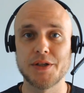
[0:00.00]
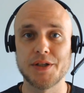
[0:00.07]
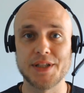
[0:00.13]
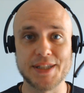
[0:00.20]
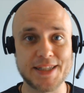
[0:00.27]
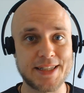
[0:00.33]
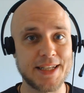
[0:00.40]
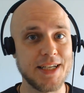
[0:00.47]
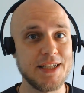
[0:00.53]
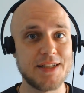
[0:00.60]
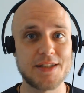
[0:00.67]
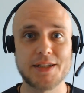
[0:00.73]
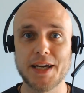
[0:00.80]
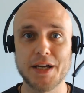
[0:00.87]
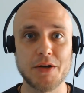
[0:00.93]

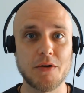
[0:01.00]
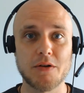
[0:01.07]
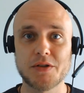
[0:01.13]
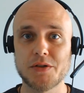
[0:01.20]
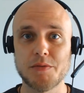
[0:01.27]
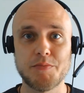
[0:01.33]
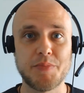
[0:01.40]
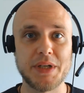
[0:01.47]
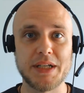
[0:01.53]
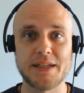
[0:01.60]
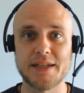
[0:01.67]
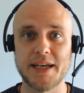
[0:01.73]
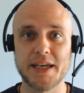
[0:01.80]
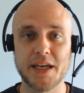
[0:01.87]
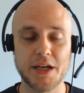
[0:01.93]
this can also be
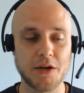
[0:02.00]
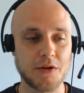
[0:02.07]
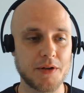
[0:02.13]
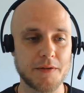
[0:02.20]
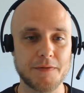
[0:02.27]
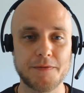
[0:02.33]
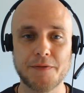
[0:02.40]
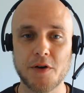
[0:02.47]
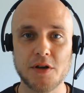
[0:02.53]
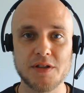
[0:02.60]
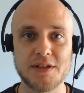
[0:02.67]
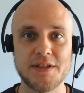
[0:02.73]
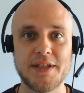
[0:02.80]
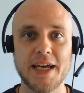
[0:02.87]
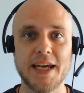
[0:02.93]
taken on a
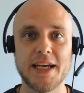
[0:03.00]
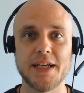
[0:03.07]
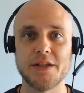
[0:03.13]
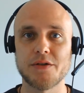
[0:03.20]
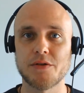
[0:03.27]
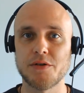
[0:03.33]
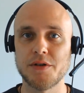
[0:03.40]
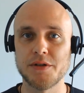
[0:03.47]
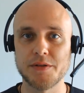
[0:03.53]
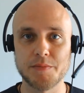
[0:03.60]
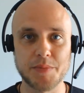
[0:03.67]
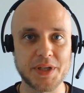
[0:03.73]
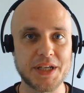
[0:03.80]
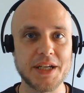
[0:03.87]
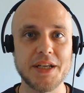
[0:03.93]
first date or in the
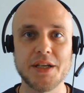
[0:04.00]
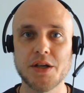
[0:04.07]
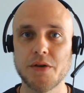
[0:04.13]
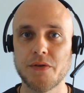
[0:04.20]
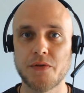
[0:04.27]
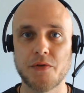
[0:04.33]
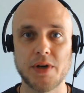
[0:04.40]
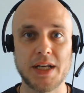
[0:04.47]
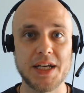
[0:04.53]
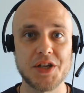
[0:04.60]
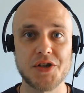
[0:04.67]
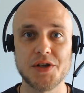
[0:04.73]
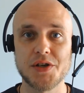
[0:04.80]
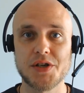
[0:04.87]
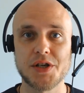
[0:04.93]
beginning of a
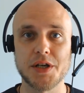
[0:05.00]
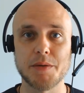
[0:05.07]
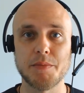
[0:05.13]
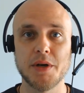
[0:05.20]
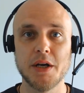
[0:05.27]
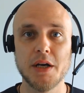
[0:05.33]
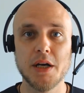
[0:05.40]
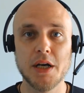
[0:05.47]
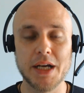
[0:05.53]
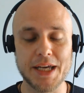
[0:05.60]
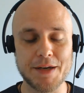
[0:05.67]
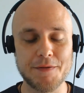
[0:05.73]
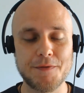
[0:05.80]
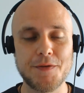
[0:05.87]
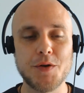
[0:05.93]
relationship.
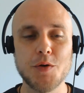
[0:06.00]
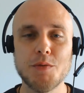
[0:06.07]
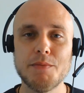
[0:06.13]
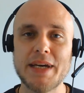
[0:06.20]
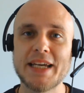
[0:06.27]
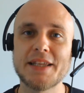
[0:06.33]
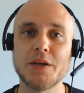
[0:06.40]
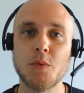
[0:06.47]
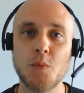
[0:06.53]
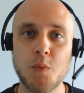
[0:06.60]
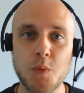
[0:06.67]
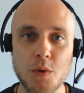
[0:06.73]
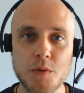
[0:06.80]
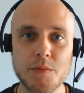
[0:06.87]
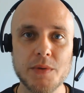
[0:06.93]
If you make the
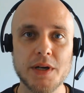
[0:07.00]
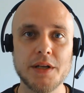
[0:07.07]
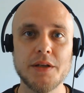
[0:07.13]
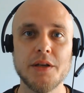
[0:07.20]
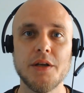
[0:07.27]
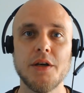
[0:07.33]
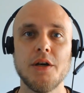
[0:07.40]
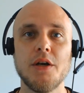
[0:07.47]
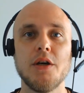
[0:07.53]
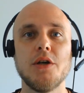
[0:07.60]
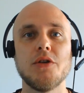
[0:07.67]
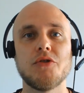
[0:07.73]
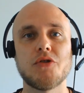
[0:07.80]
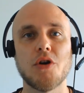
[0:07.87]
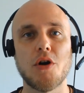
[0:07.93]
woman
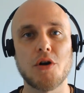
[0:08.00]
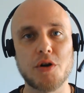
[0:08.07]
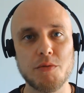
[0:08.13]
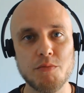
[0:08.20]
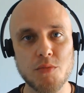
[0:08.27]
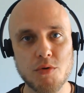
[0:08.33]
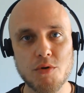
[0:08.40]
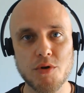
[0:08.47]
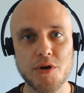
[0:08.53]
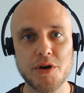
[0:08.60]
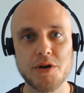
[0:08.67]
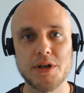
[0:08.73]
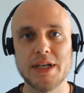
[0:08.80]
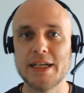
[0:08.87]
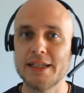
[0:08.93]
talk
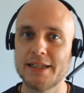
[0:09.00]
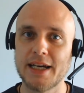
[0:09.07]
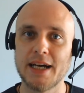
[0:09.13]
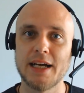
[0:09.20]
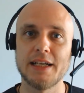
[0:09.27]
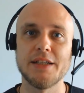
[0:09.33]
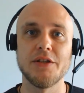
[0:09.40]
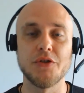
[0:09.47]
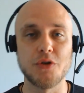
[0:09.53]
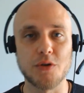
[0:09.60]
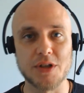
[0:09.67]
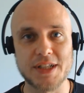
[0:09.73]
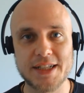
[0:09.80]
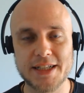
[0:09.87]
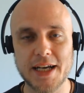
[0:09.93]
more than
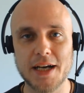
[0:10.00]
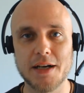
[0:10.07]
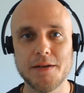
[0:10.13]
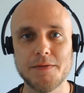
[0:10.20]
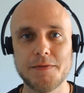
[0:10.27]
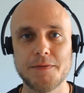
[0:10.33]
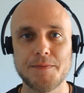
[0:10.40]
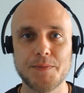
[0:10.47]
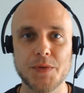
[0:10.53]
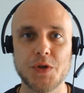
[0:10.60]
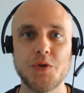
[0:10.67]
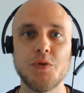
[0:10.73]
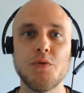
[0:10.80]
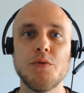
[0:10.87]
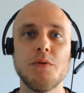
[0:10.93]
yourself,
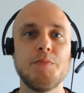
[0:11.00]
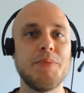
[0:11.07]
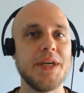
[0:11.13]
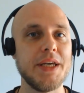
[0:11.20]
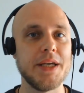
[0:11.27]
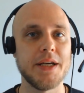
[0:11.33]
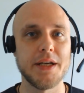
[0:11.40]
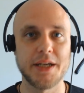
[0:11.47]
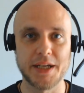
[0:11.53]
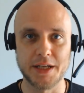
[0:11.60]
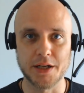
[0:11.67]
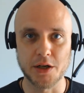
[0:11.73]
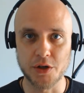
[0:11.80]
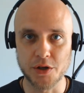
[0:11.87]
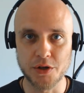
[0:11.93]
you will be in
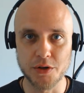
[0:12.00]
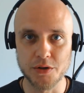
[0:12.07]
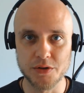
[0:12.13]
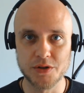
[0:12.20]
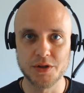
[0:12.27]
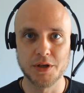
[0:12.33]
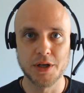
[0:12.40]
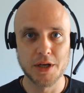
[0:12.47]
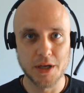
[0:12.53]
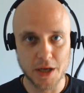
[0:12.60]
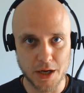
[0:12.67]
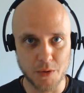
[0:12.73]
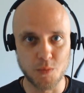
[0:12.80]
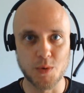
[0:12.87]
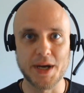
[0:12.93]
a good
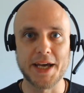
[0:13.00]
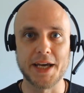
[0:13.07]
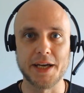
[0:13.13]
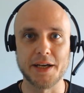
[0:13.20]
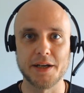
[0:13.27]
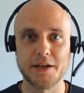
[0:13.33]
way.